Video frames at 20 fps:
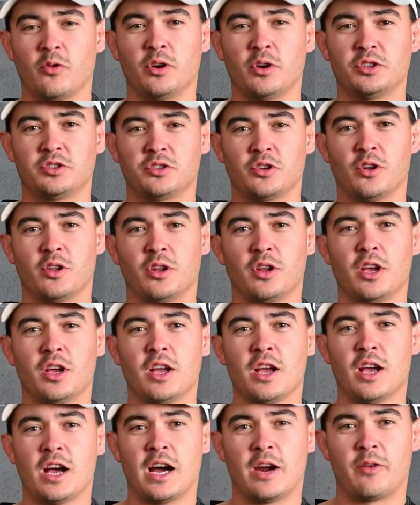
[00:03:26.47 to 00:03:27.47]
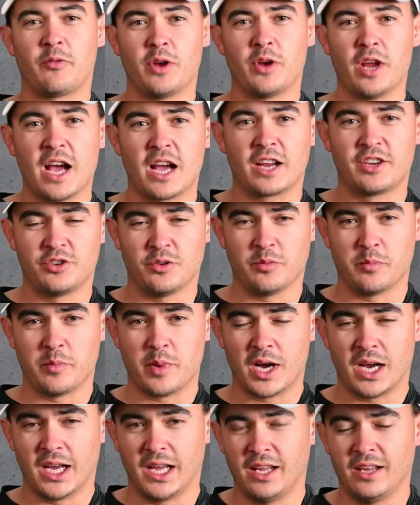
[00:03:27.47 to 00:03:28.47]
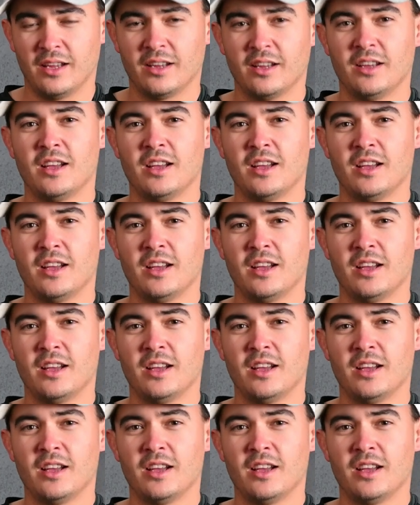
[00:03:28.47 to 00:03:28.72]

what is called a reaction bite,